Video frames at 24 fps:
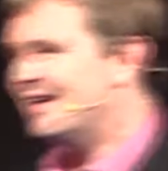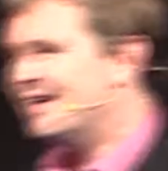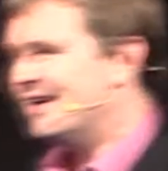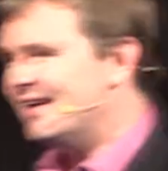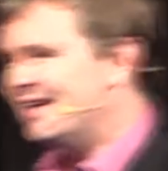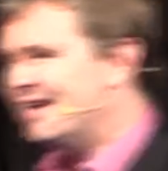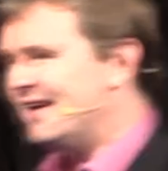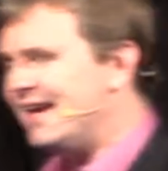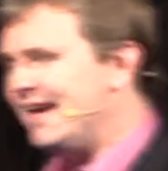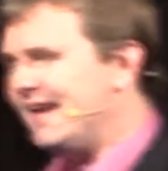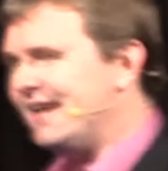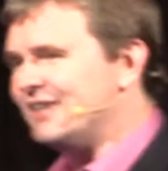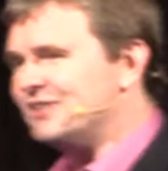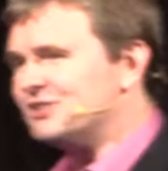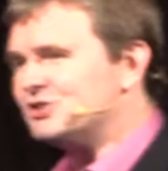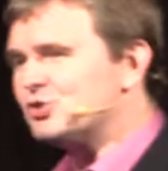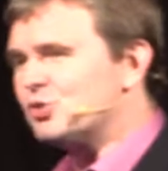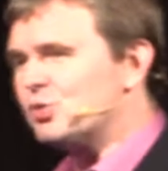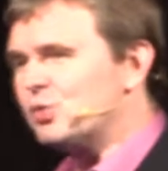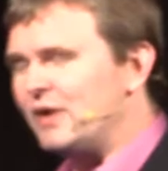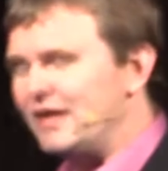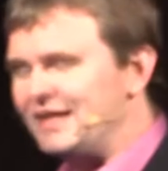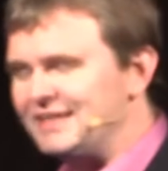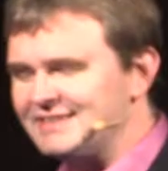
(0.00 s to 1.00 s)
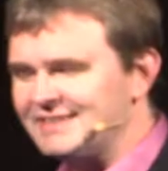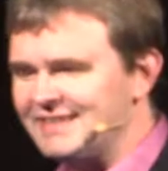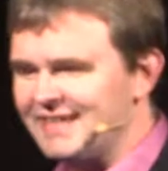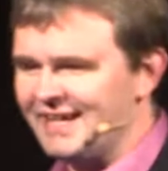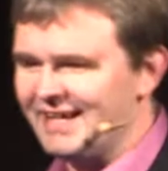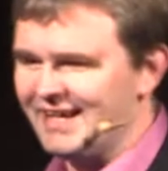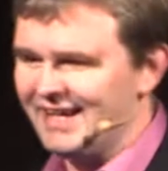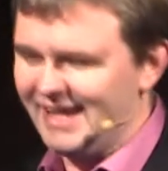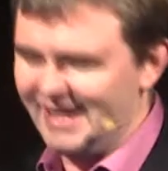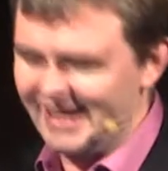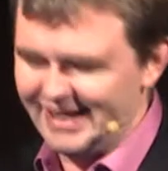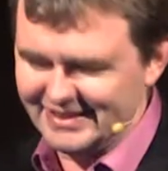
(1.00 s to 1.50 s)
He is
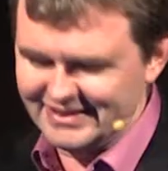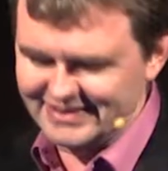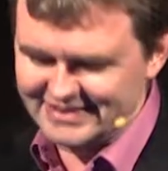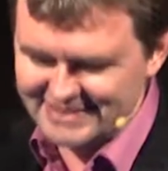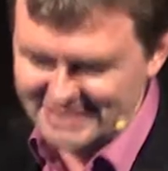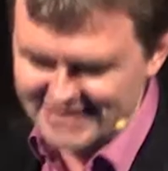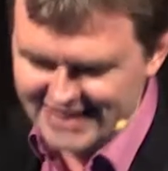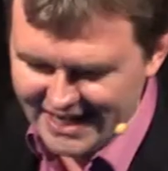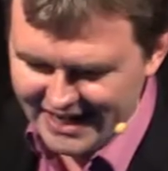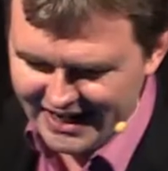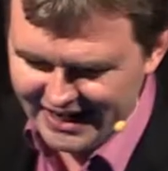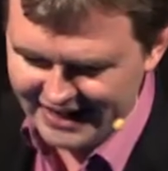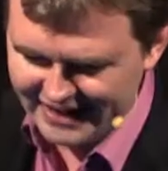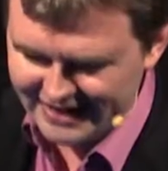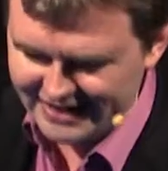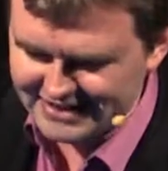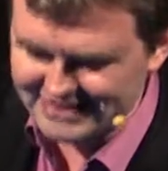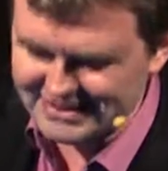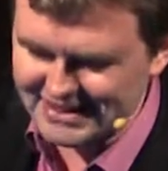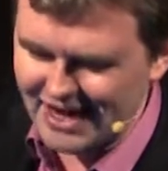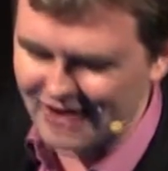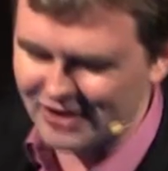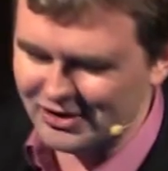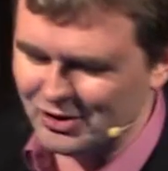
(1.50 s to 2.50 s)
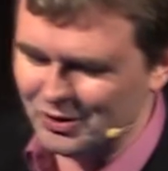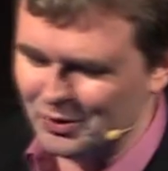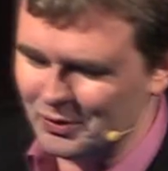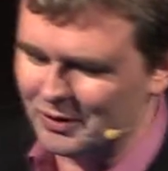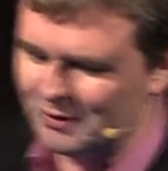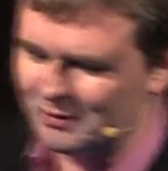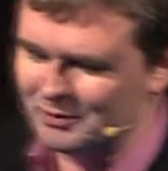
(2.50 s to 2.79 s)
risen indeed, is how you would